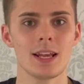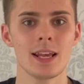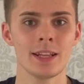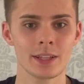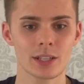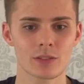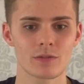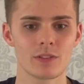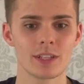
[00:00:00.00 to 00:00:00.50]
In
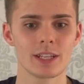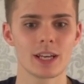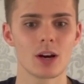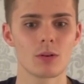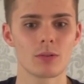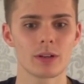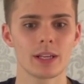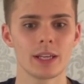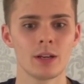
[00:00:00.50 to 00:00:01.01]
this
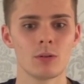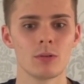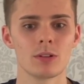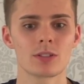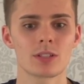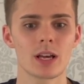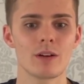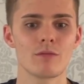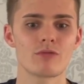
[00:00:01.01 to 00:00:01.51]
video, it
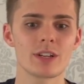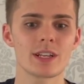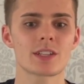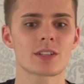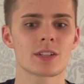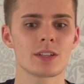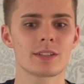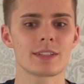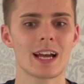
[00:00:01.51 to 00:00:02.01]
was a
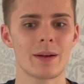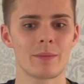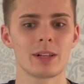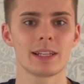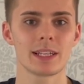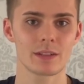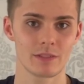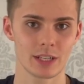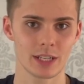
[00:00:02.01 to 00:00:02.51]
recent Diamond
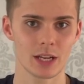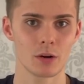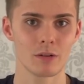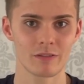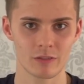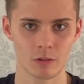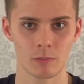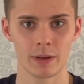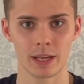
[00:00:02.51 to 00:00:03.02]
League video on
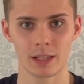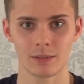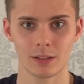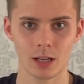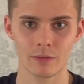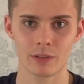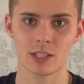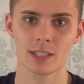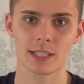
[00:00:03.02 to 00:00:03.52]
thumbnail.
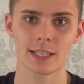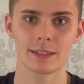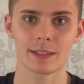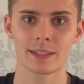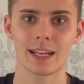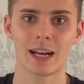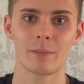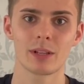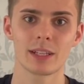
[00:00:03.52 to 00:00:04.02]
Obviously, the
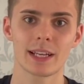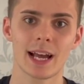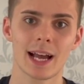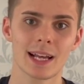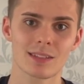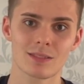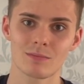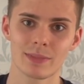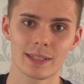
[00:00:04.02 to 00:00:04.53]
Diamond League
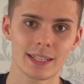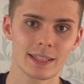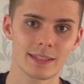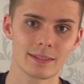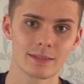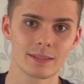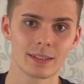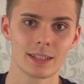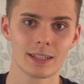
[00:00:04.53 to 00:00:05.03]
hasn't been
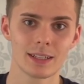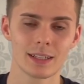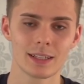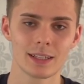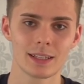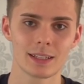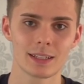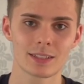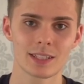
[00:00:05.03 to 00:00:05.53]

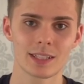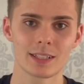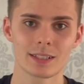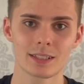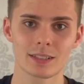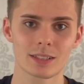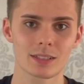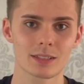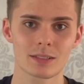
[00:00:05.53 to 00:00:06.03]

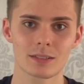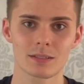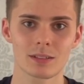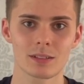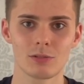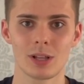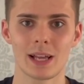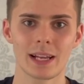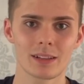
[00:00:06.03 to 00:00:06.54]
since
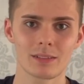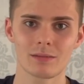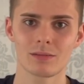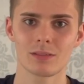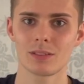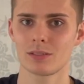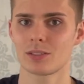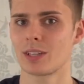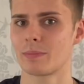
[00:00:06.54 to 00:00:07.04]
like
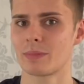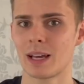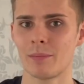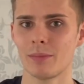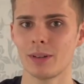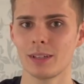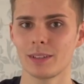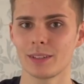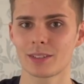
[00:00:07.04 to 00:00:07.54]

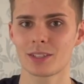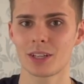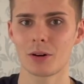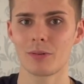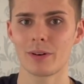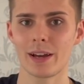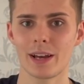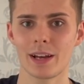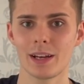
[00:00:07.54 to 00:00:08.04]
September.
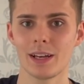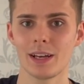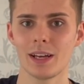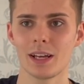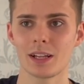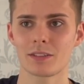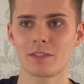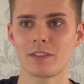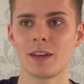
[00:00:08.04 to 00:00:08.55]
So
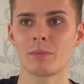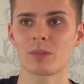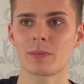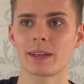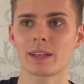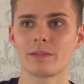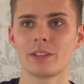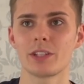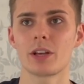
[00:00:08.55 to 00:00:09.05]
for him to
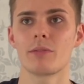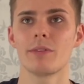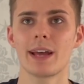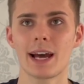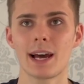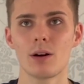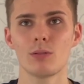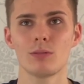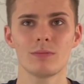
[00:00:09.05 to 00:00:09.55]
make a video
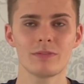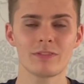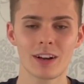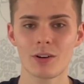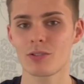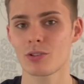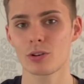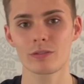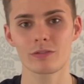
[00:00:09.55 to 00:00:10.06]
now,
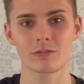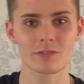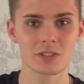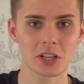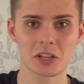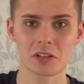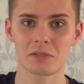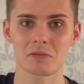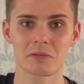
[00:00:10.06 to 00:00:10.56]
fair enough. You
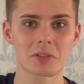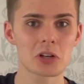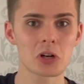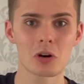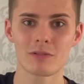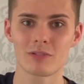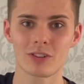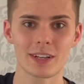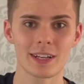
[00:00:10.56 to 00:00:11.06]
can
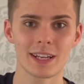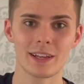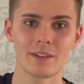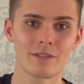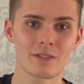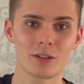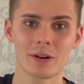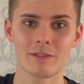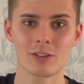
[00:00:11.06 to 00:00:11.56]
cover it
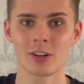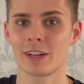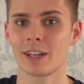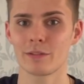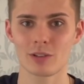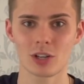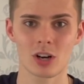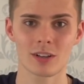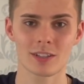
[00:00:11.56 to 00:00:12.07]
if you haven't got any
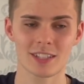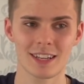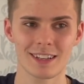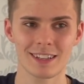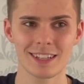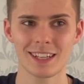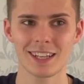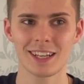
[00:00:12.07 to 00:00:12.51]
other content.